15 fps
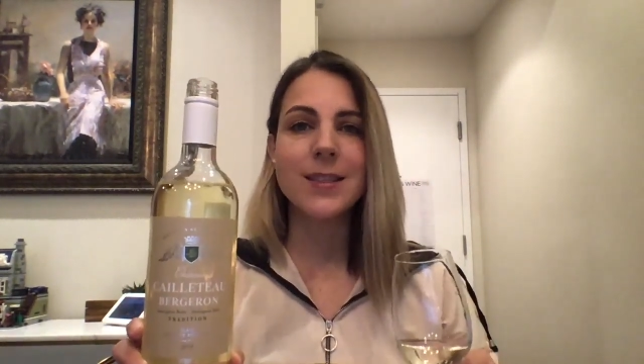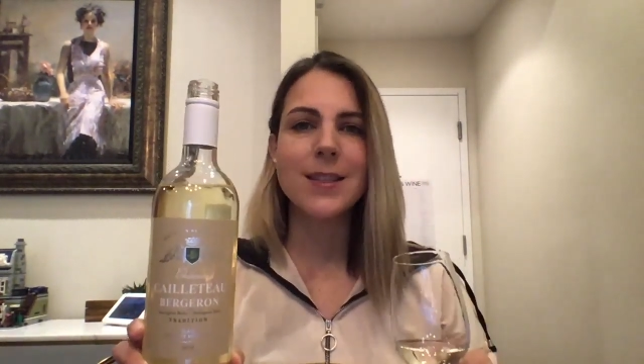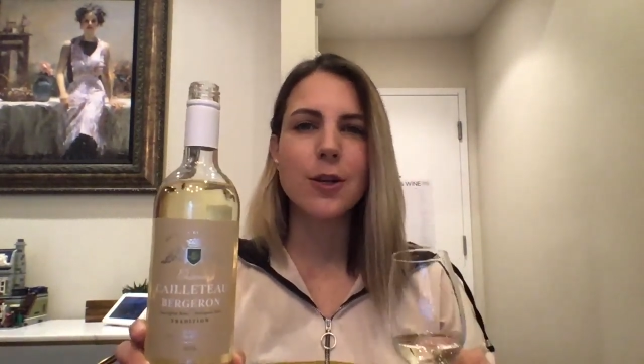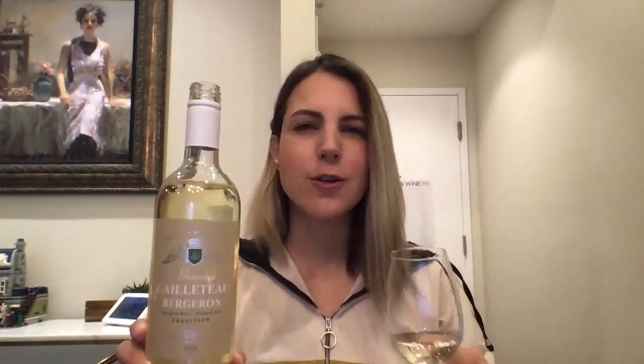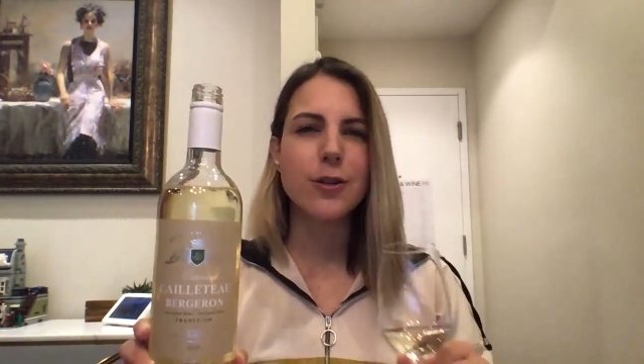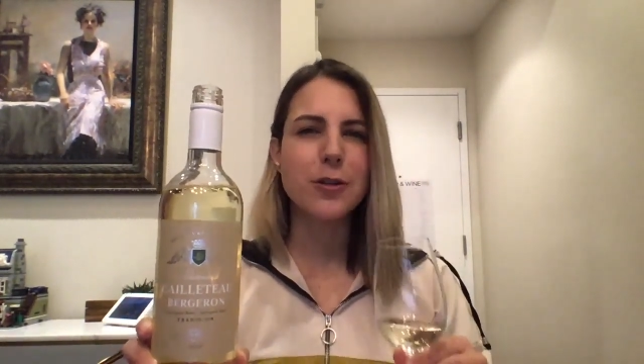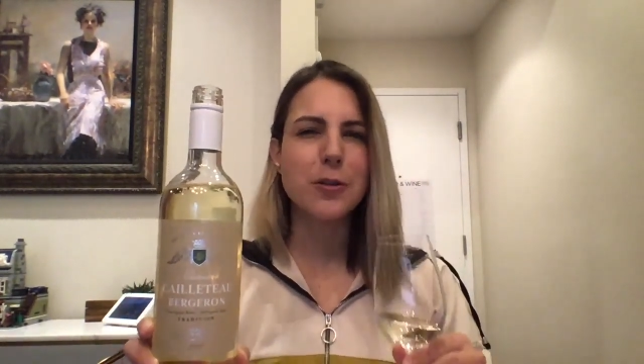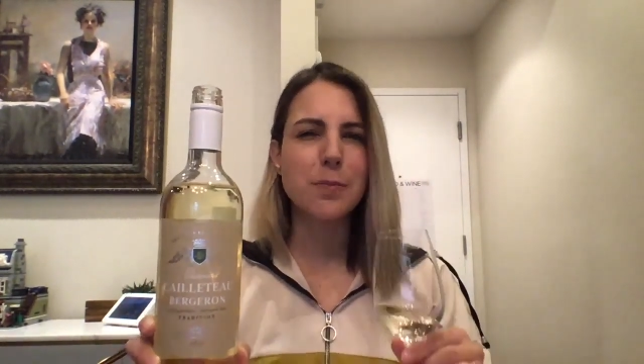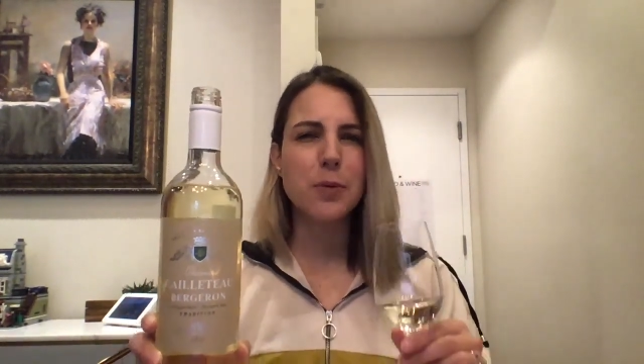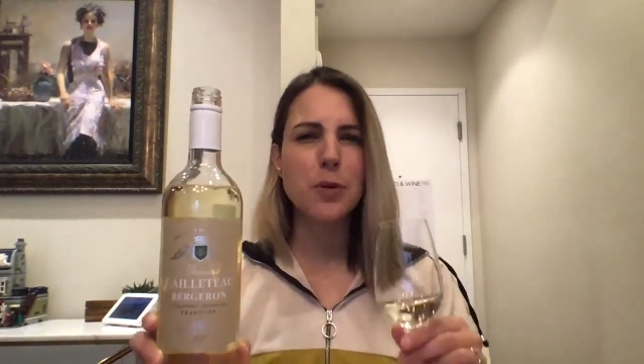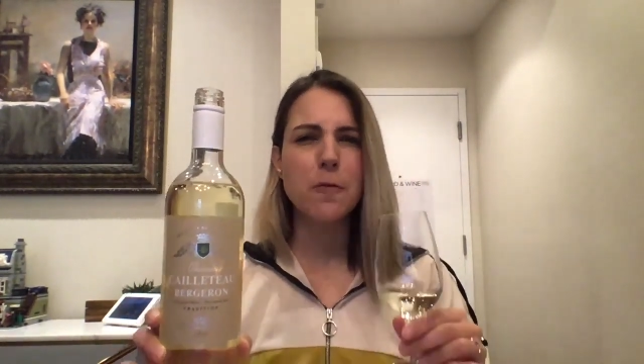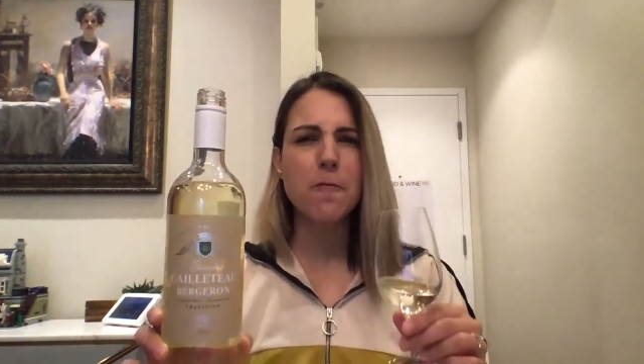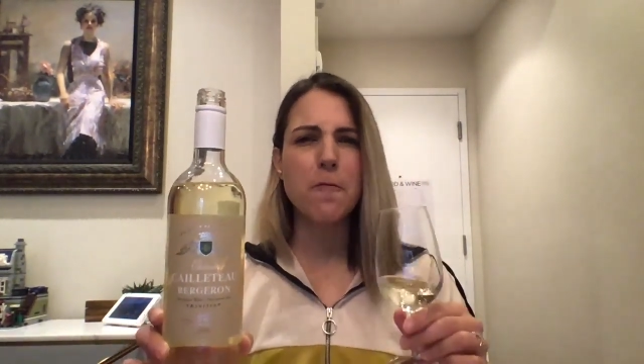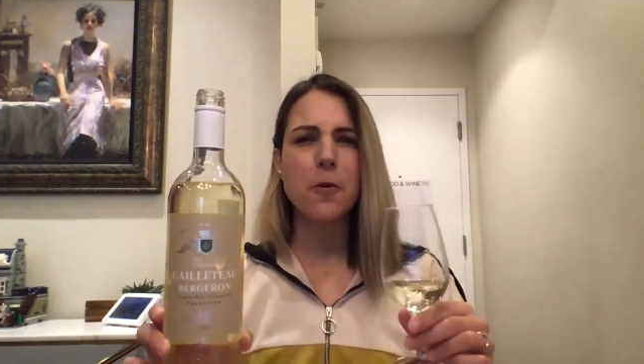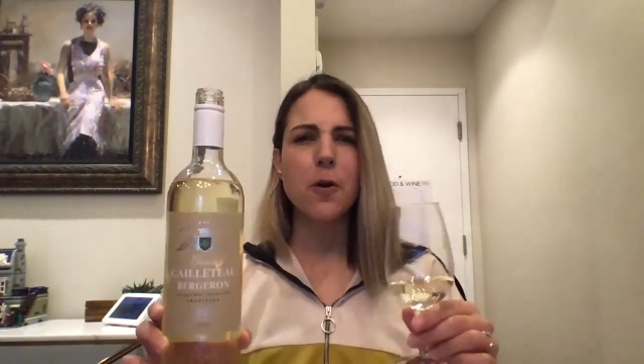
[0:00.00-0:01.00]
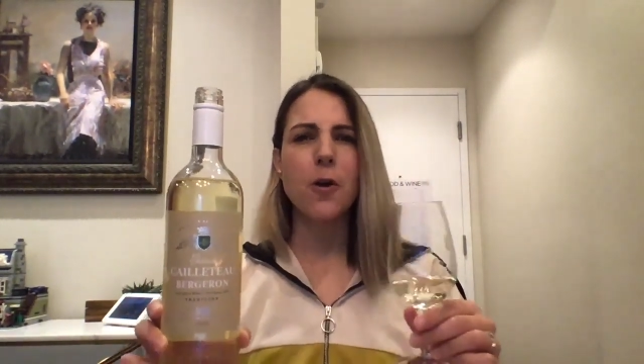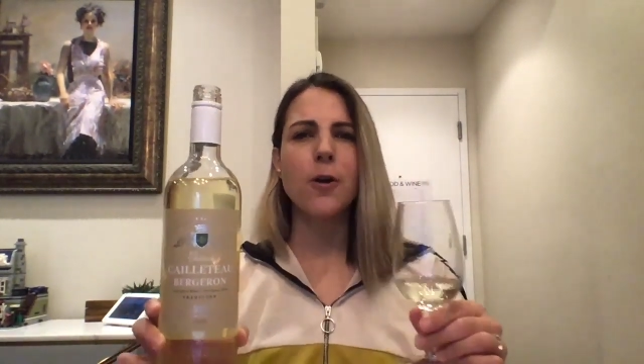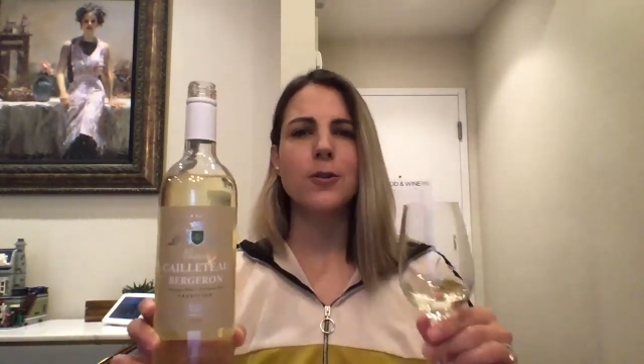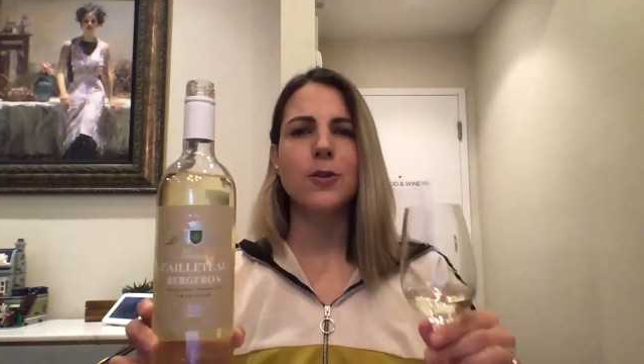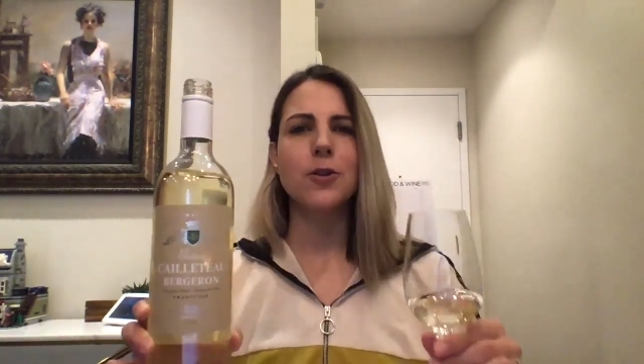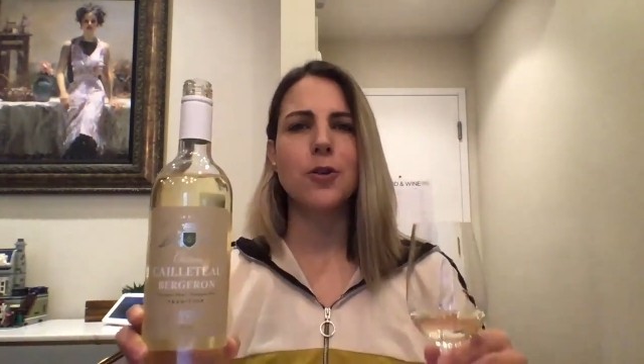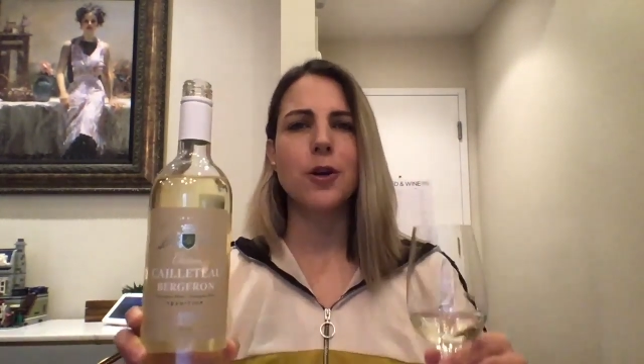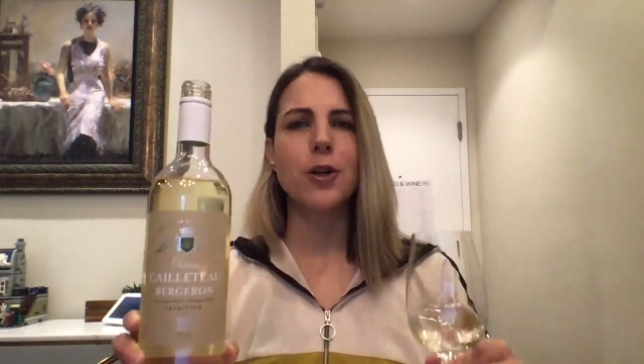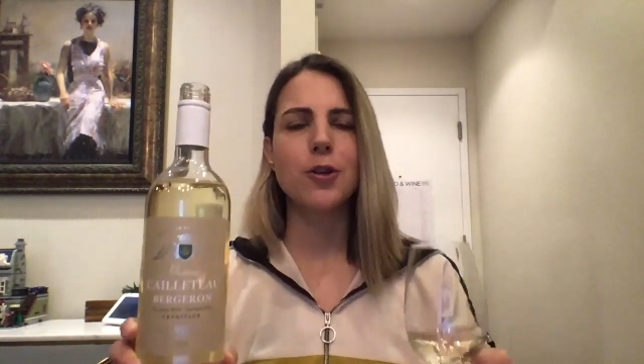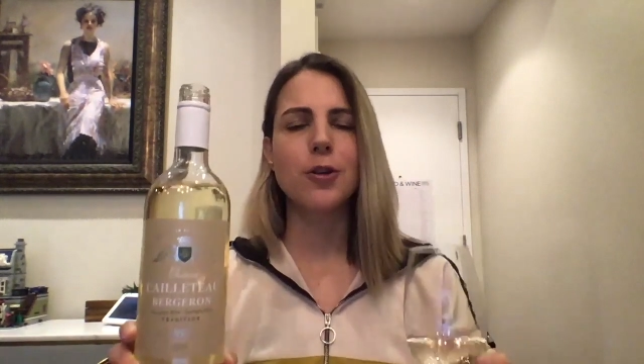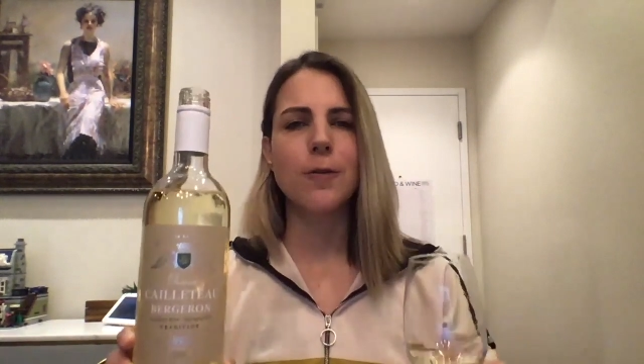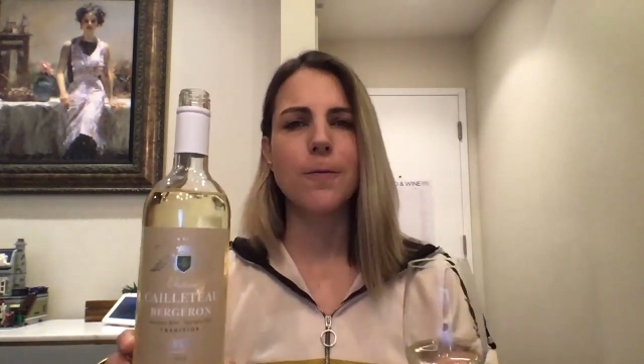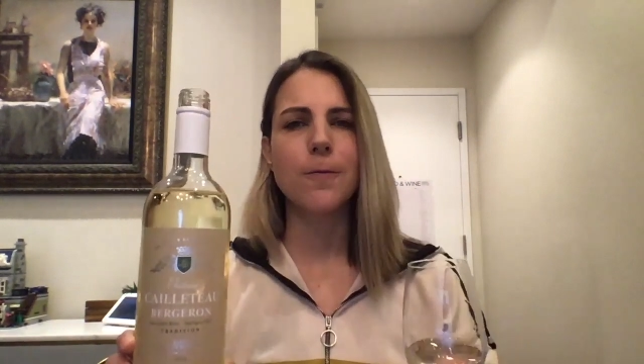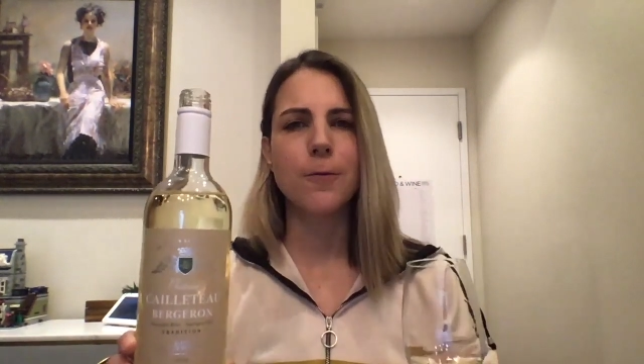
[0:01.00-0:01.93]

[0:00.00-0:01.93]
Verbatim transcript: There's this beautiful concentration of